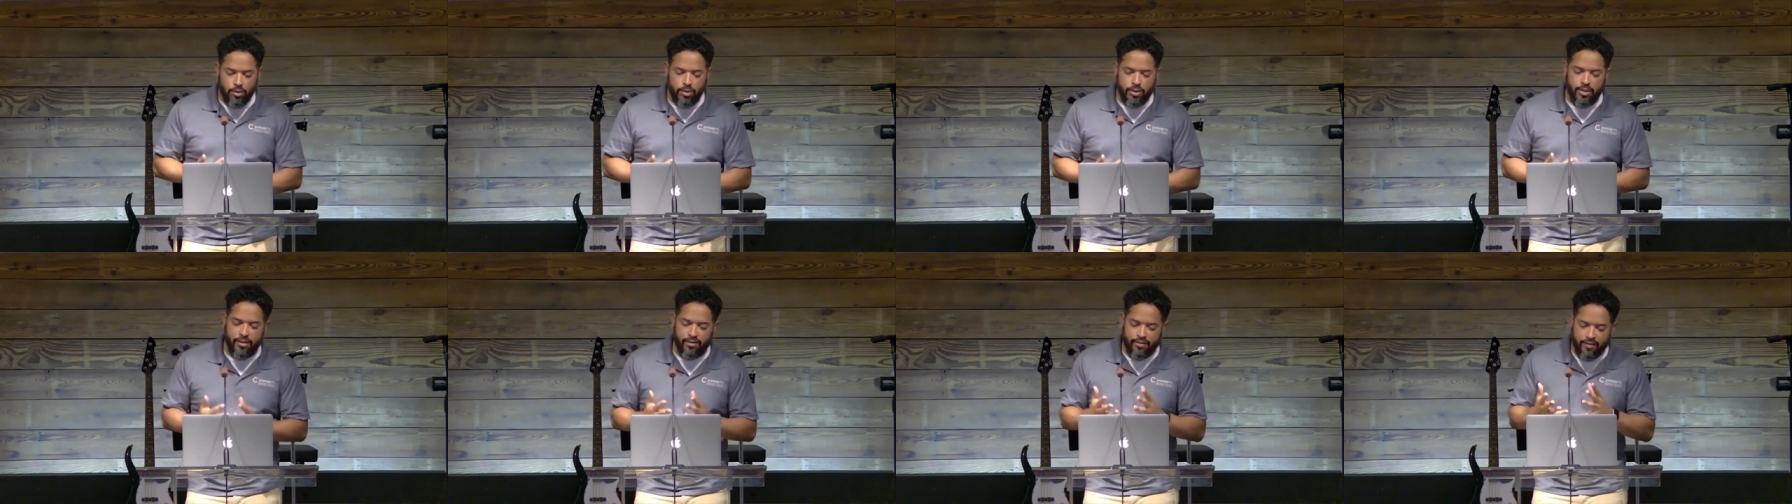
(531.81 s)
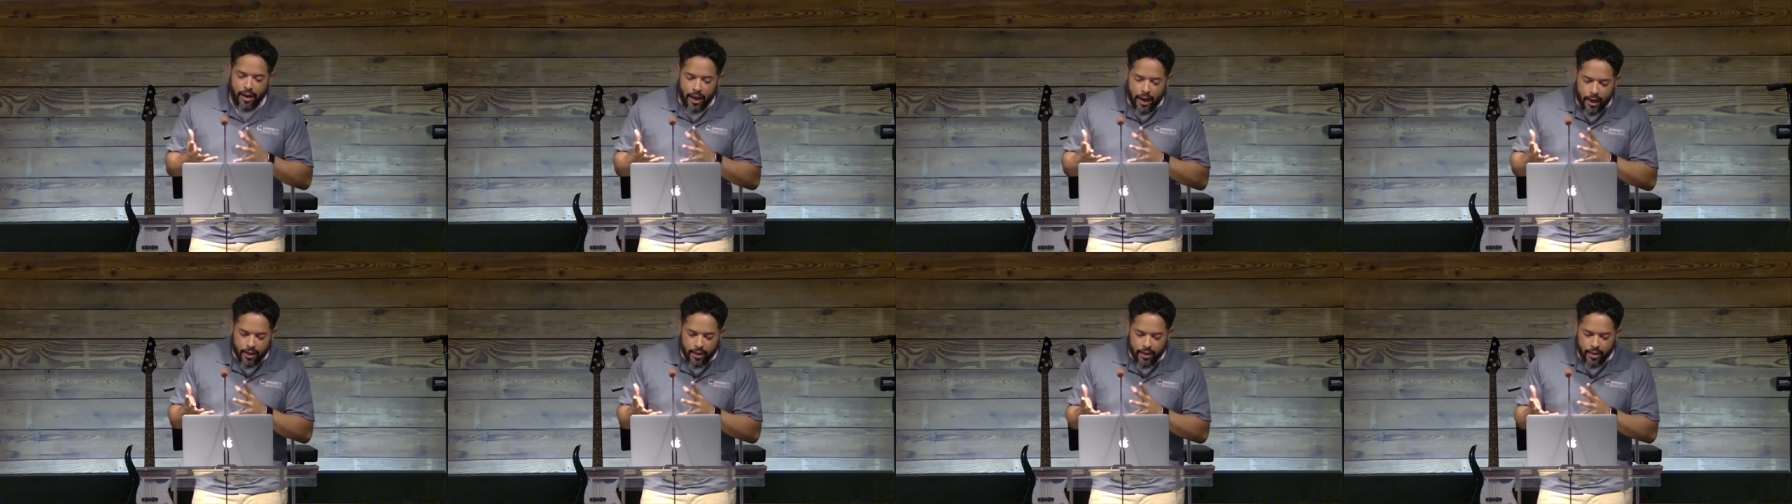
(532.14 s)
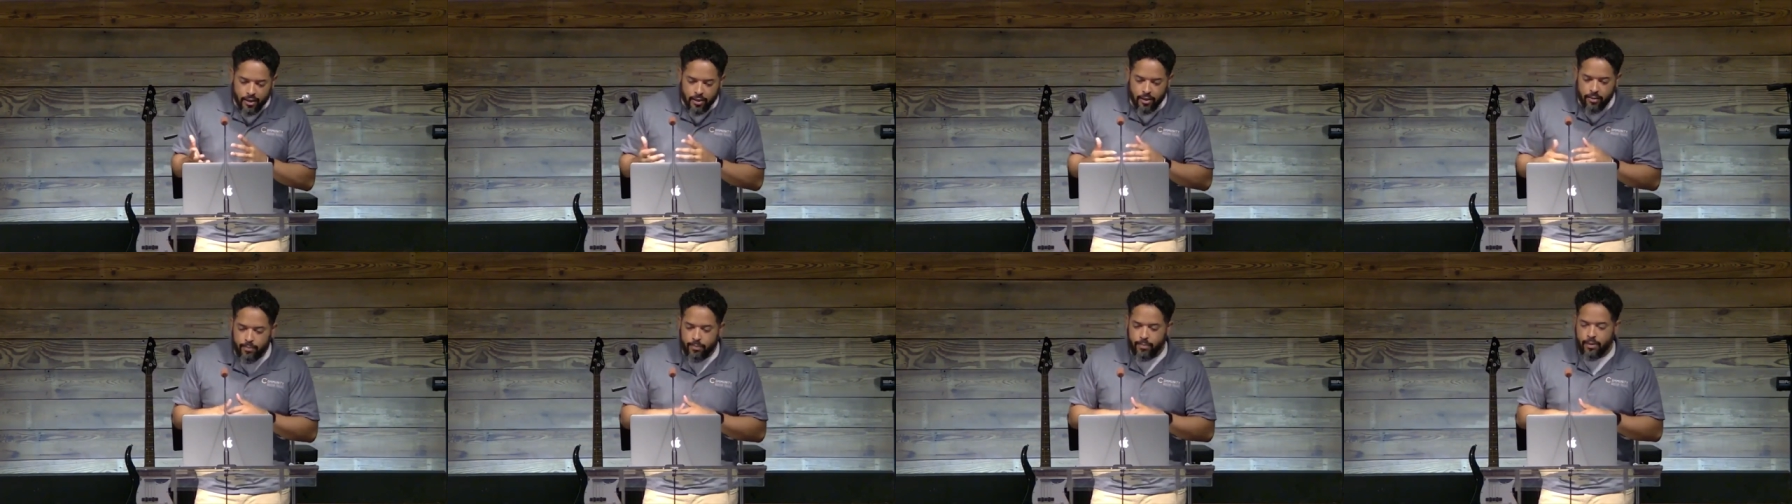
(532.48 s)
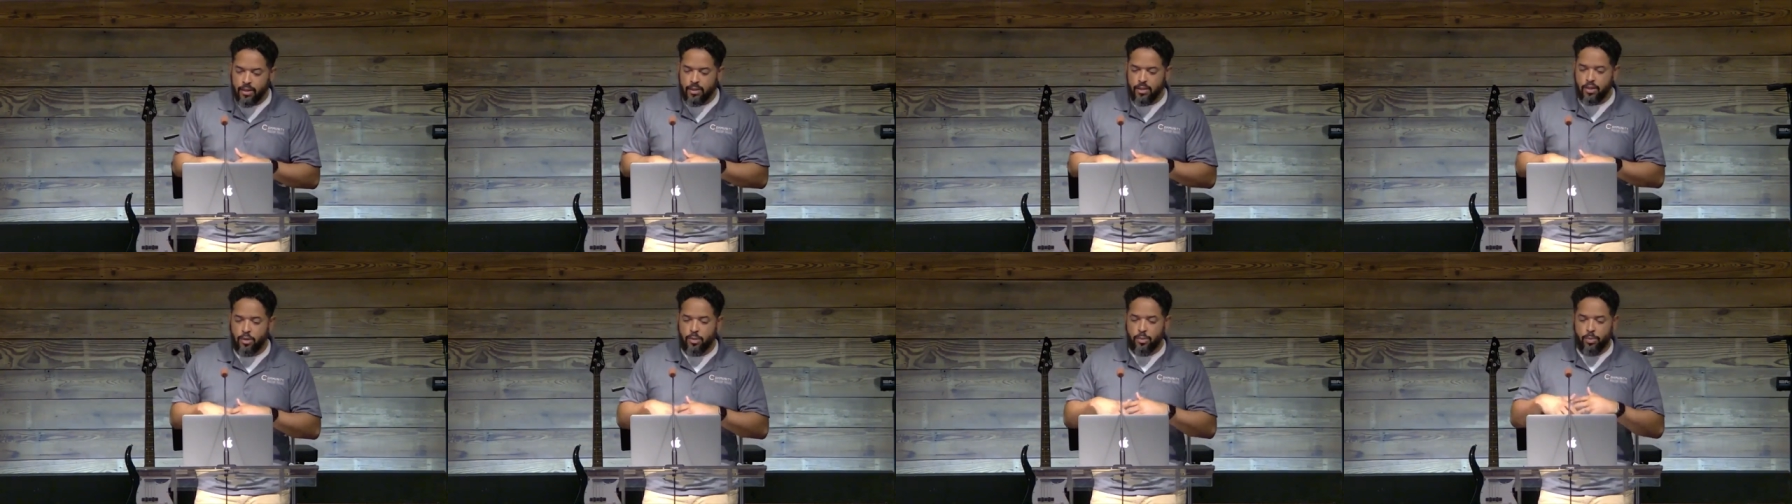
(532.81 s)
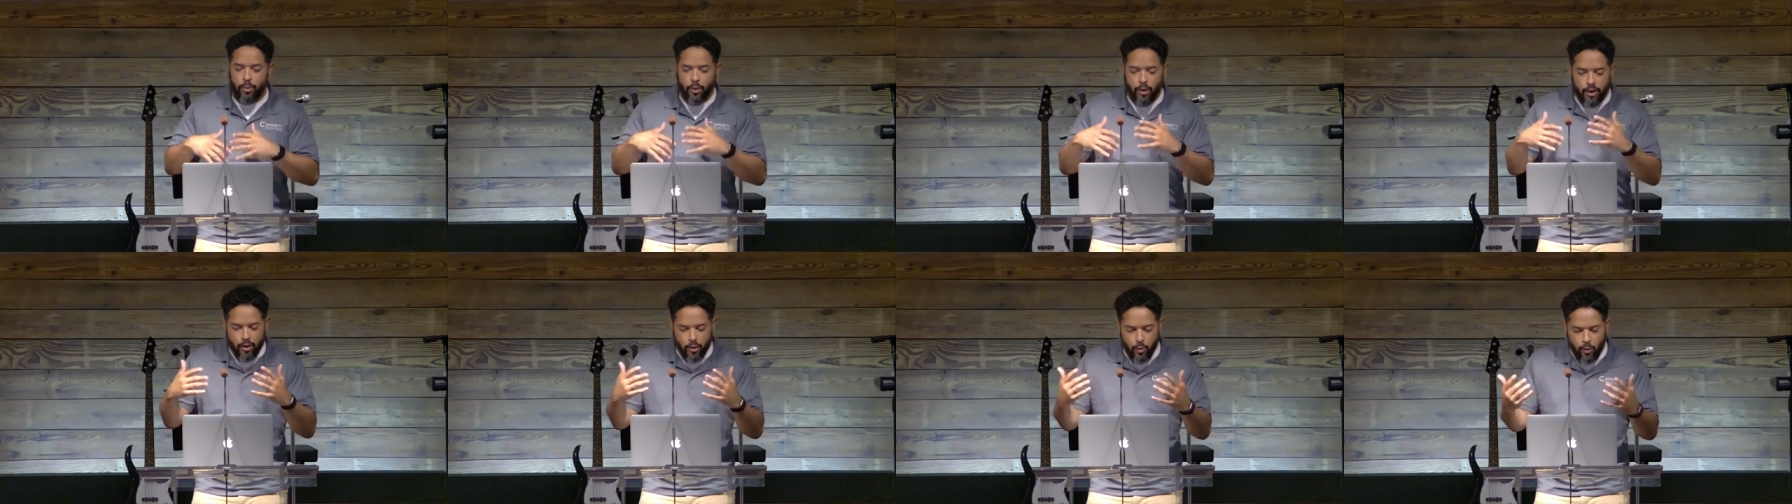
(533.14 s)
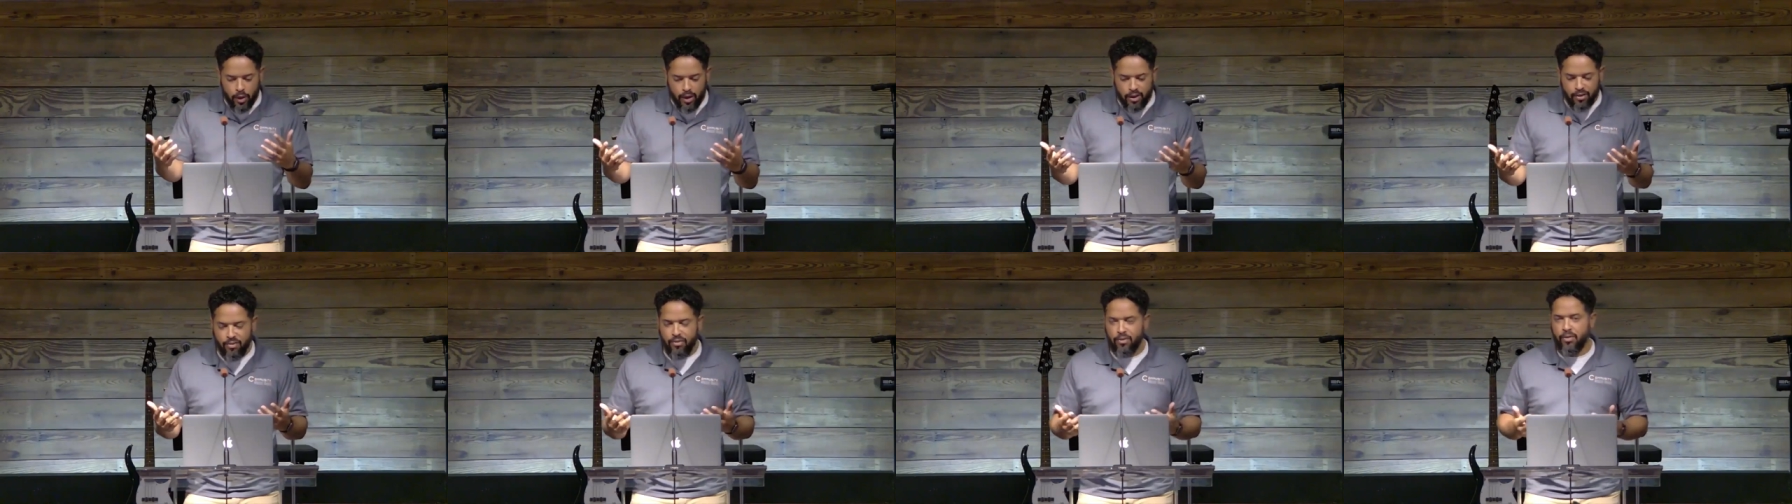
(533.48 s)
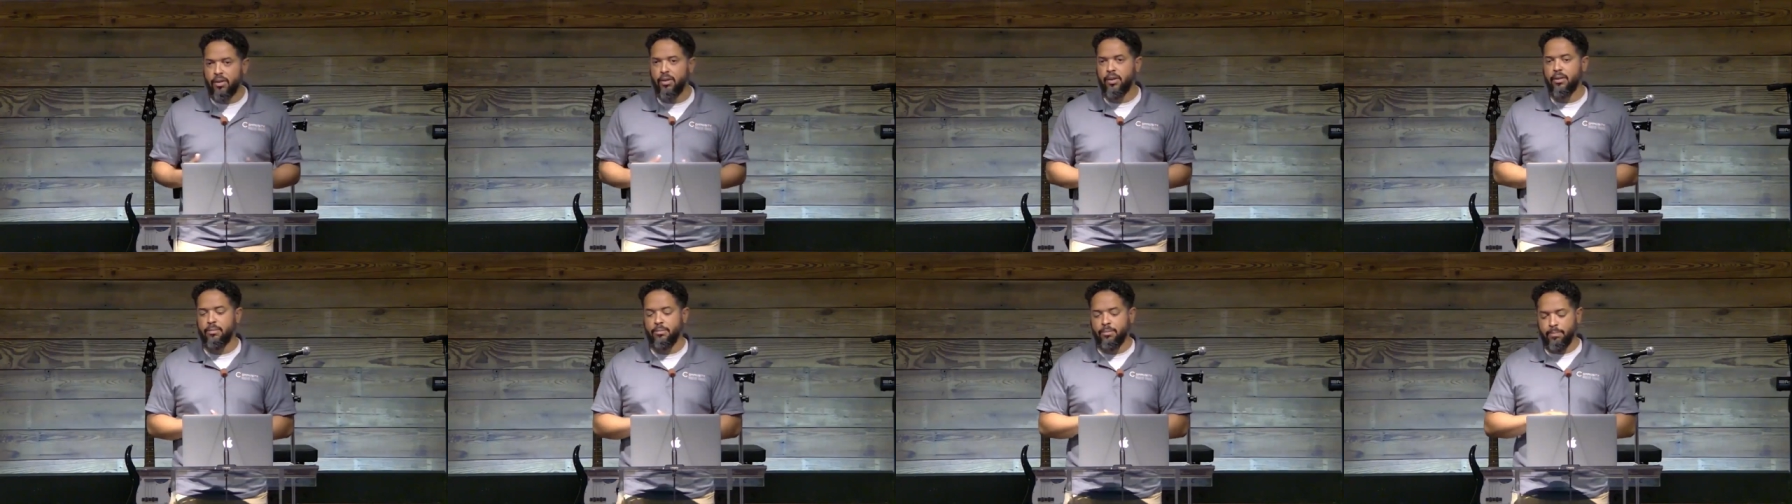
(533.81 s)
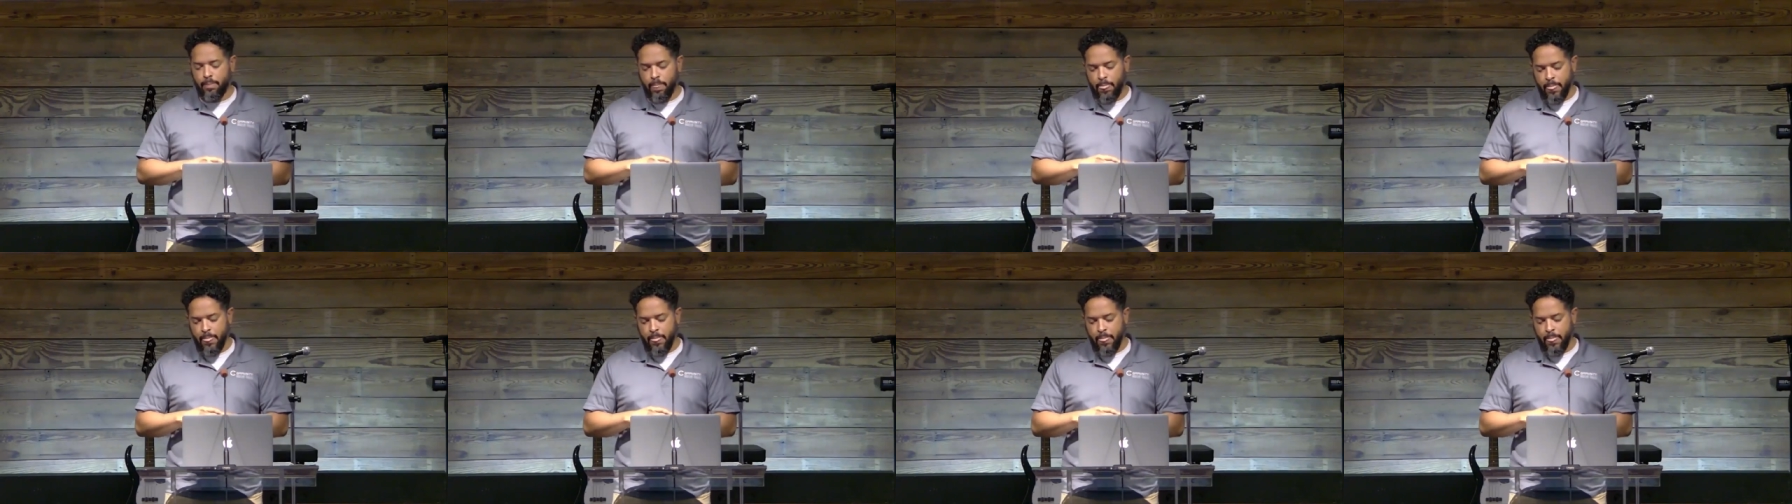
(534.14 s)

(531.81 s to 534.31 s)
divided, spread away from,